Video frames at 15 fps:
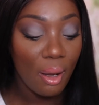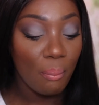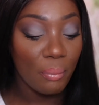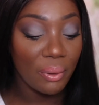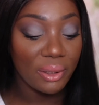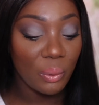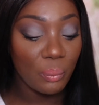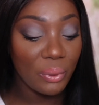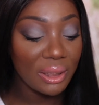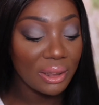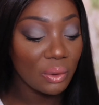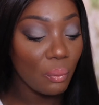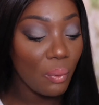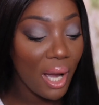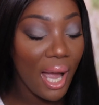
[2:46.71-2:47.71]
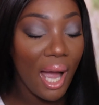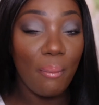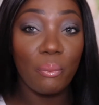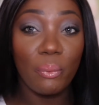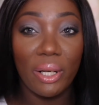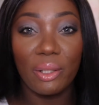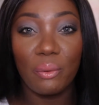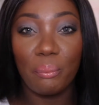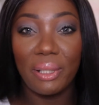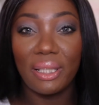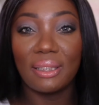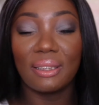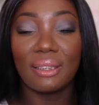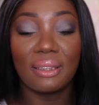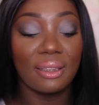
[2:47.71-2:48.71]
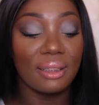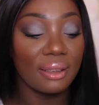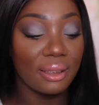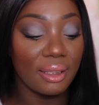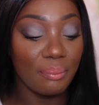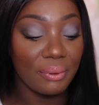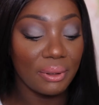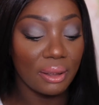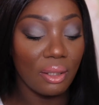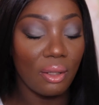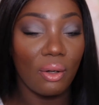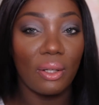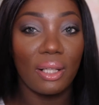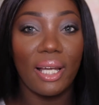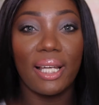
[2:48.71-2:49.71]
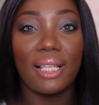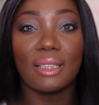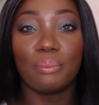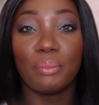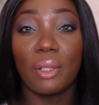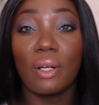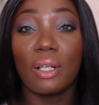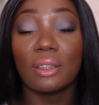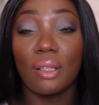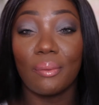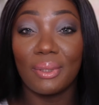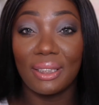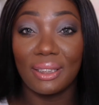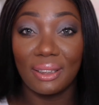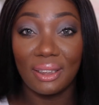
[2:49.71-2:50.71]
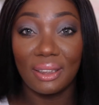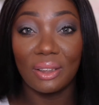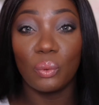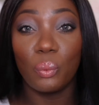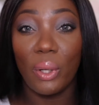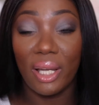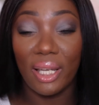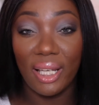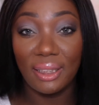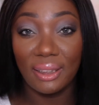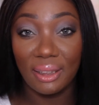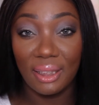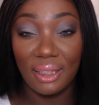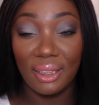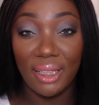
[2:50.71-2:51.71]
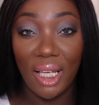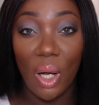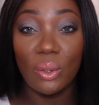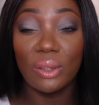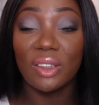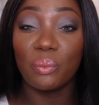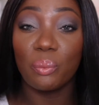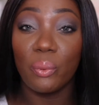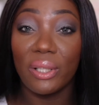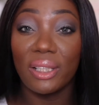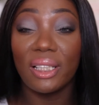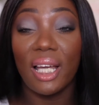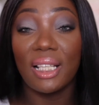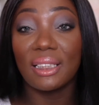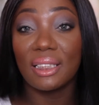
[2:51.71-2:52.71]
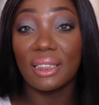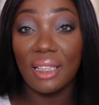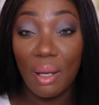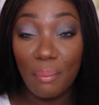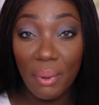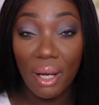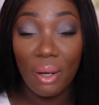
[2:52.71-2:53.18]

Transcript: But the reason why I'm recommending this lipstick color is because of the season we're getting in now, spring and summer.